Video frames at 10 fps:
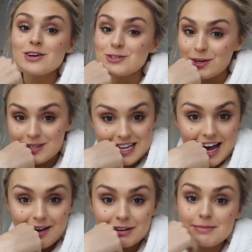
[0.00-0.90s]
So
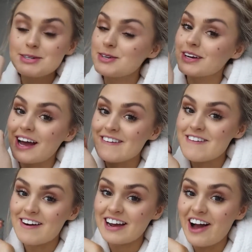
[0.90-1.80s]
today I'm going to be doing a
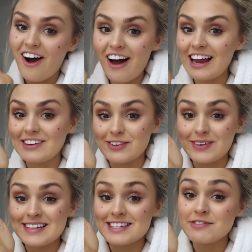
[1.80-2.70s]
very highly
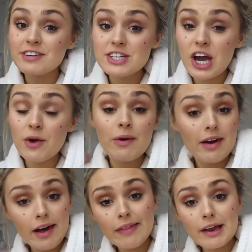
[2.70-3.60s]
requested video,
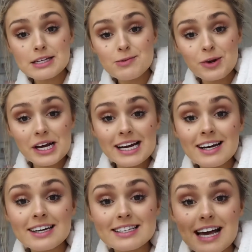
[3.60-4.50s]
and that is what I
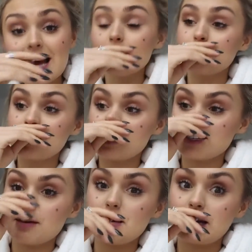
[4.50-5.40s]
eat in a day,
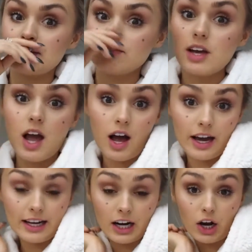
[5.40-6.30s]
because I mean,
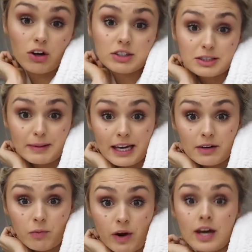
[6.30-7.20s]
I eat a lot to
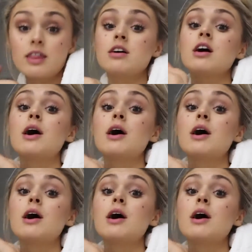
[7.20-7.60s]
begin with,